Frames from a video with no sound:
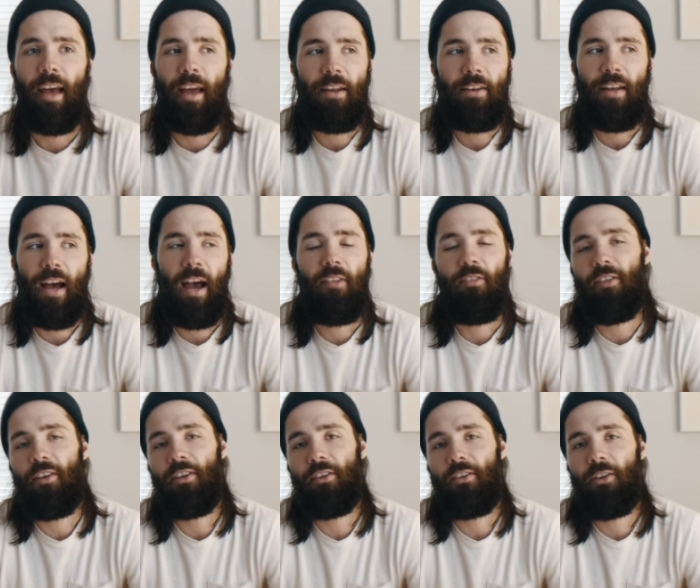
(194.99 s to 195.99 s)
And I
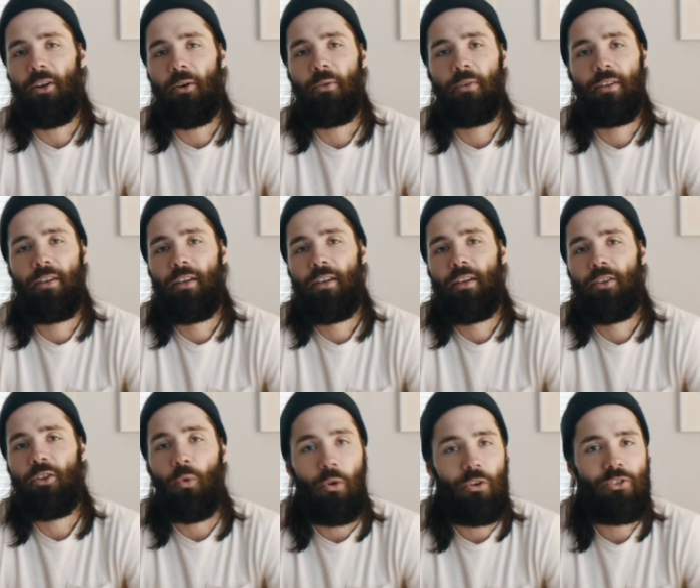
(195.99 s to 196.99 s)
think, you know,
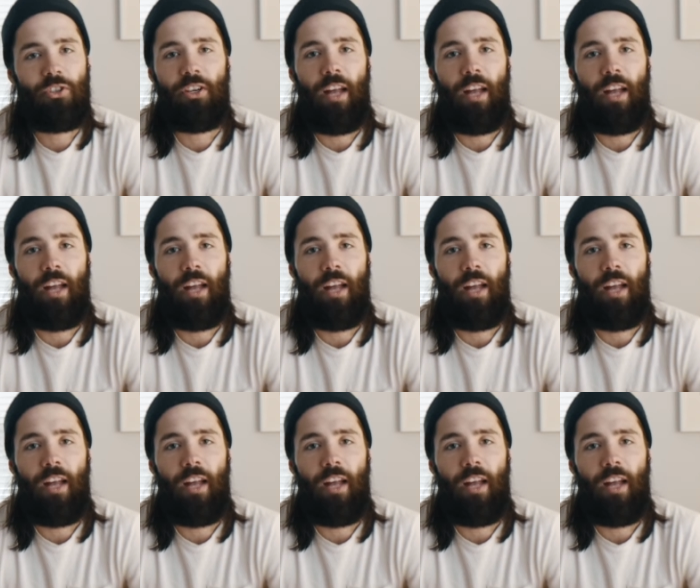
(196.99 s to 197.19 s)
the worst that